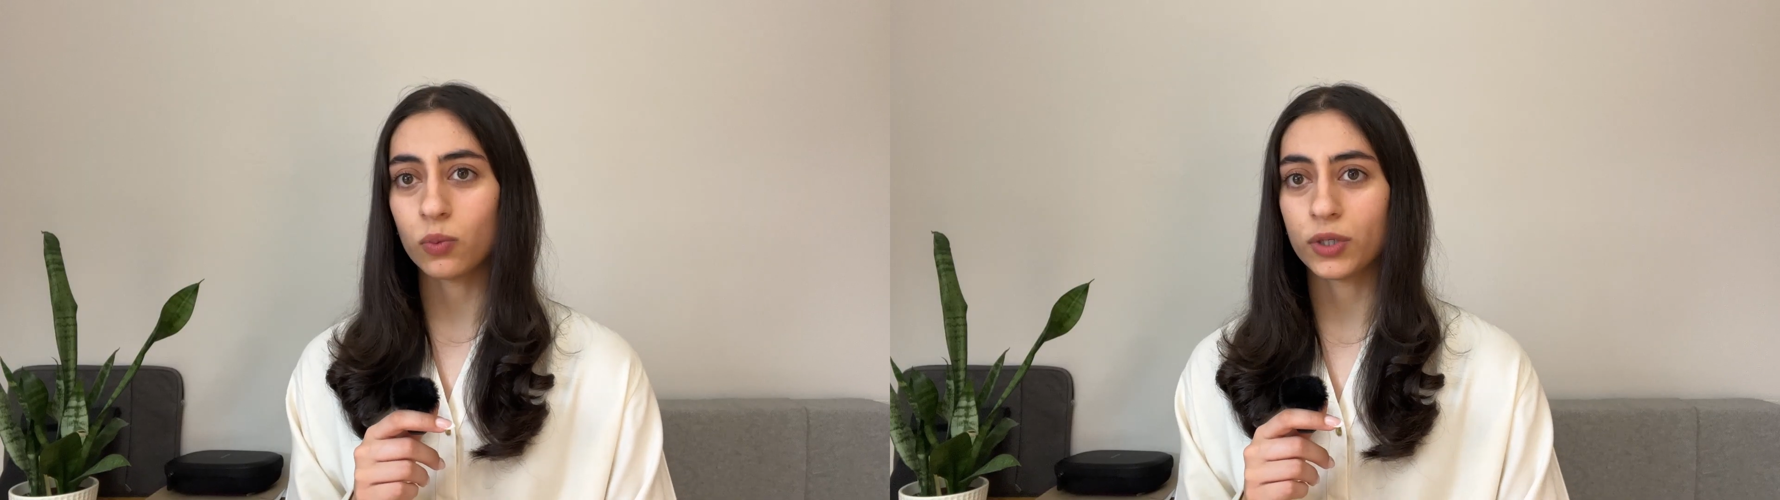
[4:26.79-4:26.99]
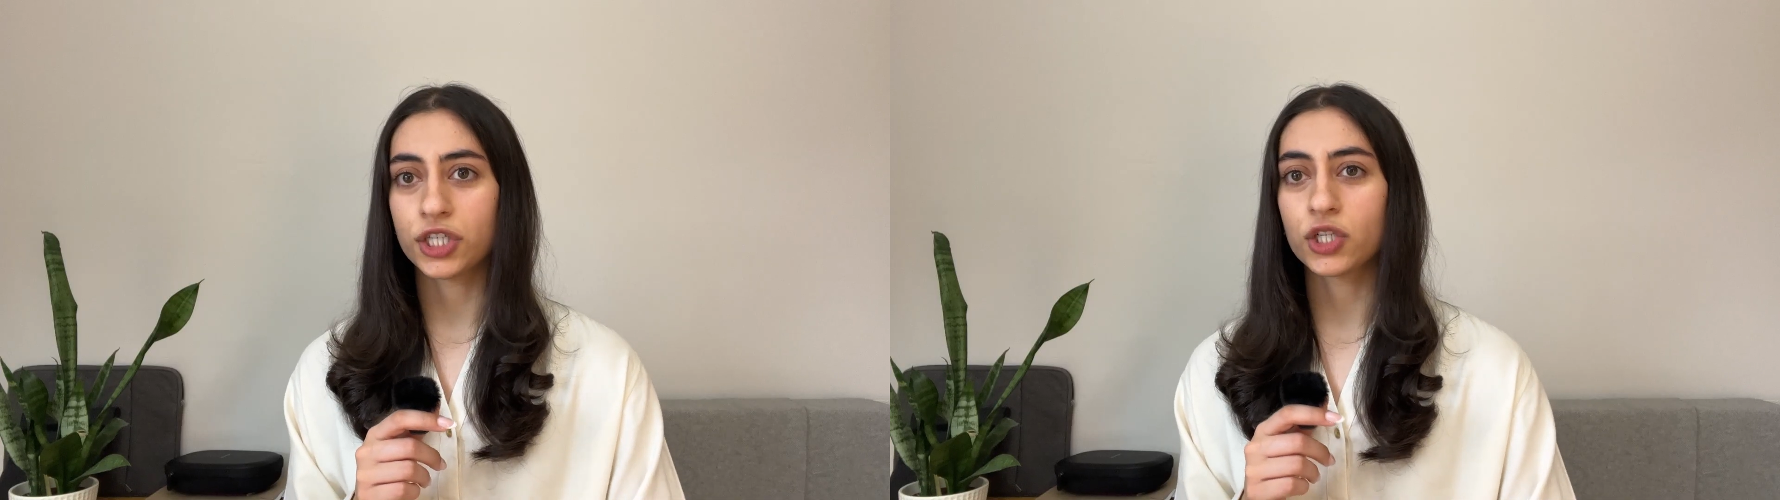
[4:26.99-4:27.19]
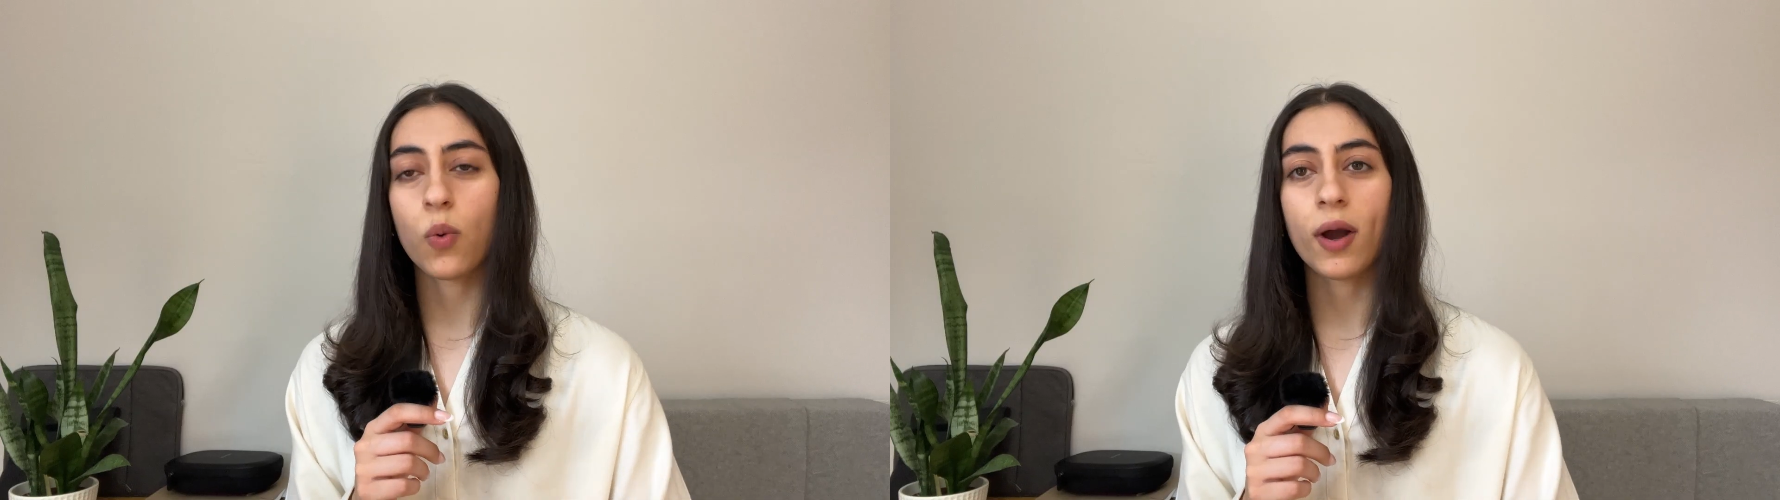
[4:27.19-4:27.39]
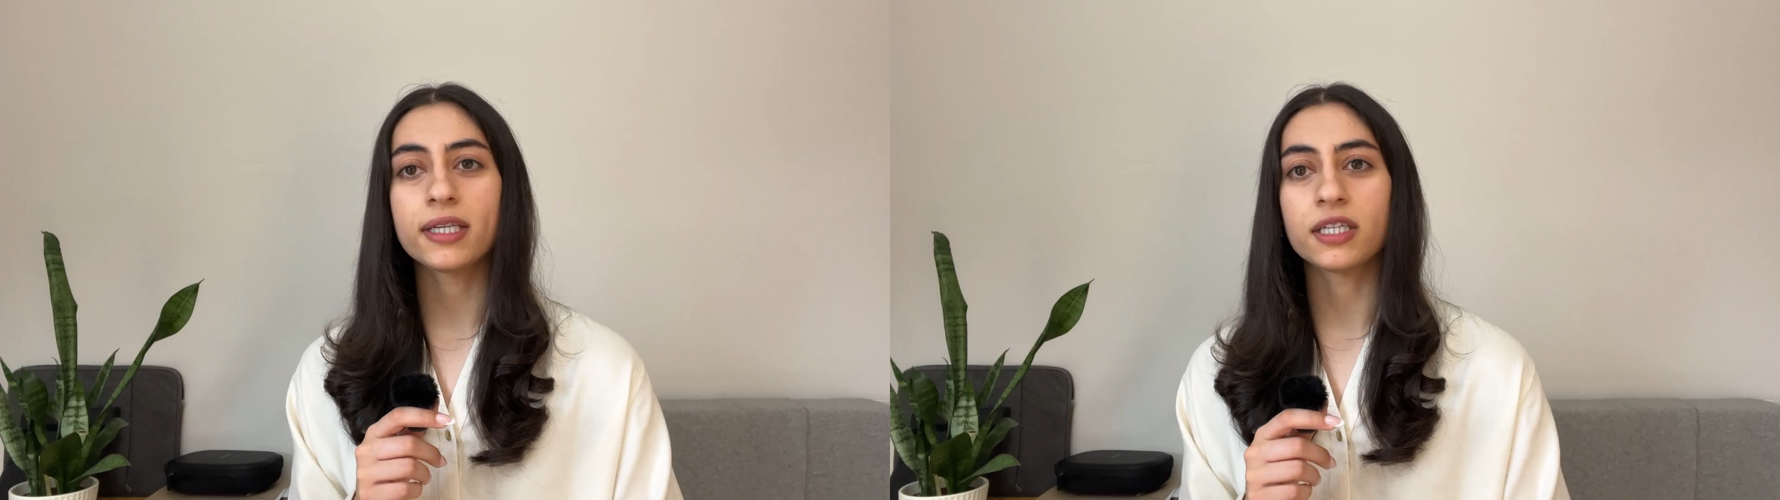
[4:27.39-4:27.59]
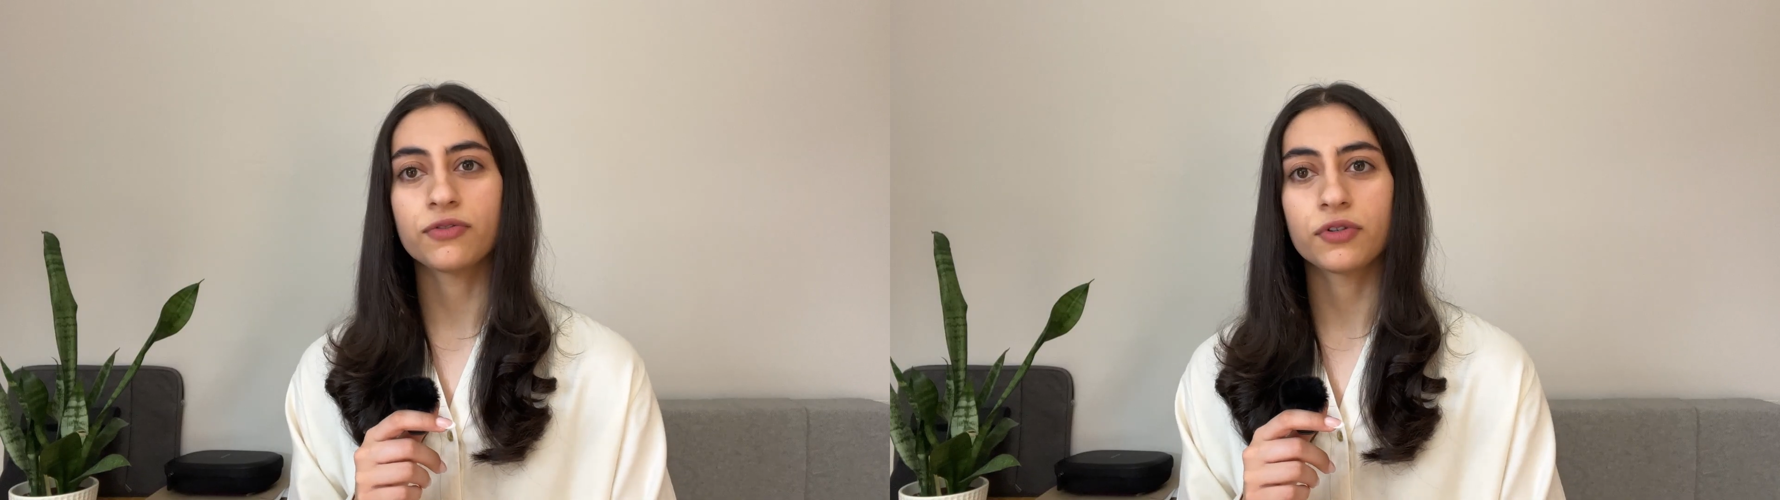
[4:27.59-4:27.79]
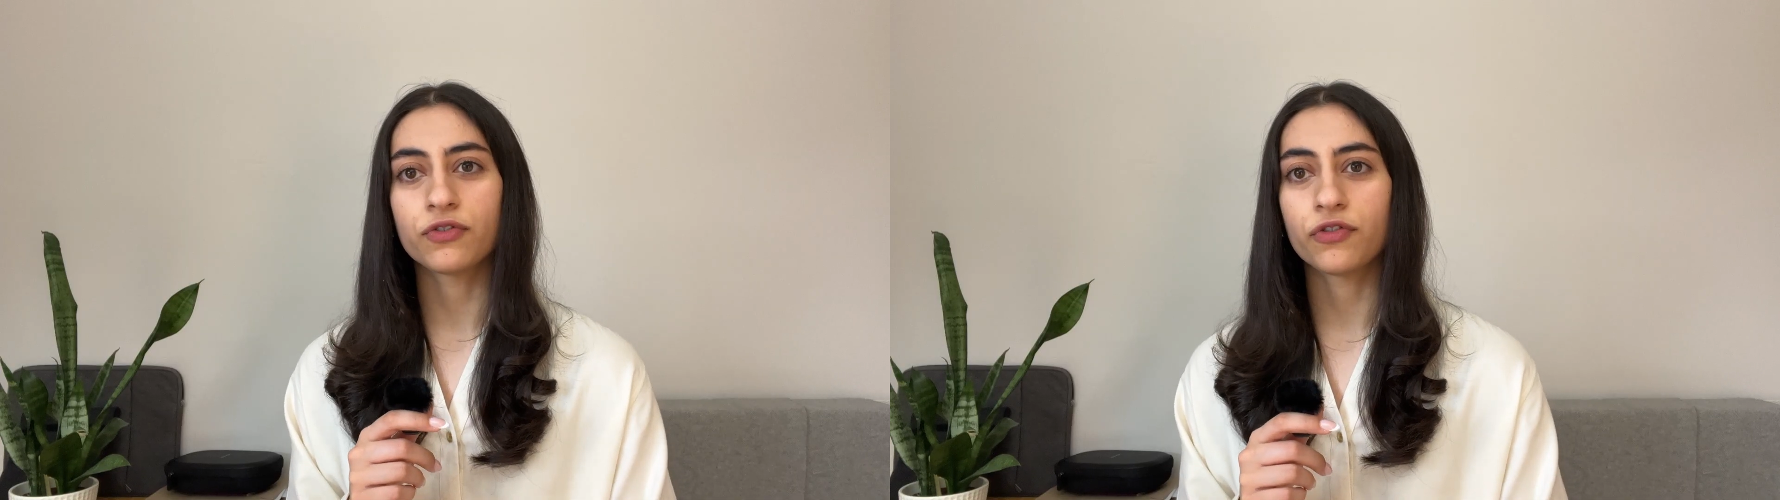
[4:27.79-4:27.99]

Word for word: which is quite different